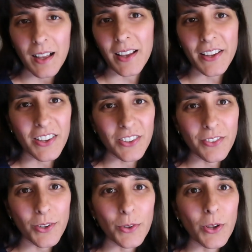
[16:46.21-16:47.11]
I kind of
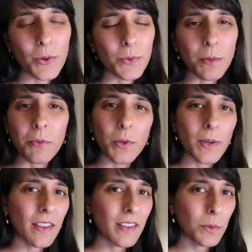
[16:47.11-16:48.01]
don't know. Some of you
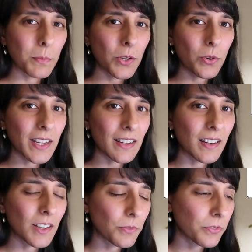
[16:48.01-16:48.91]
out there would be great
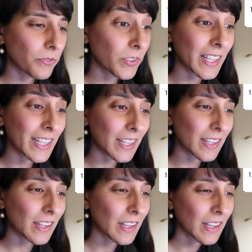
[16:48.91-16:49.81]
at filling
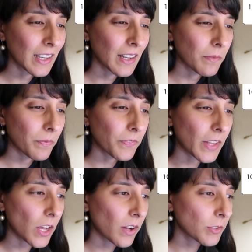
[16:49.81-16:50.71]
in.
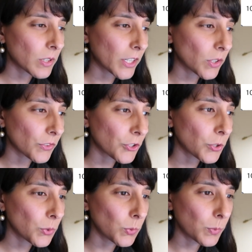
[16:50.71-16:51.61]
You know, I've only got
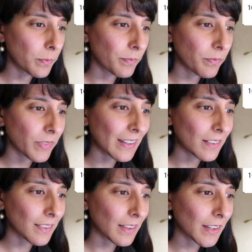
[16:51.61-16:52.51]
two
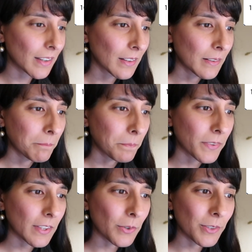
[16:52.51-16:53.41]
things there.
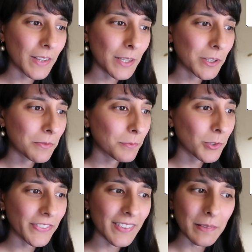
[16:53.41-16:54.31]
So if anyone
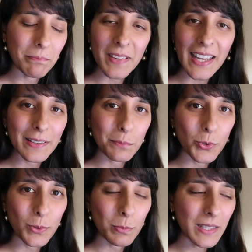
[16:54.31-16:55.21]
wants to add
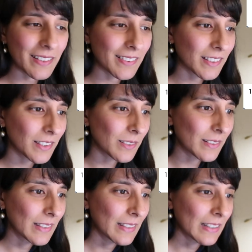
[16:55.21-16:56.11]
more, please do.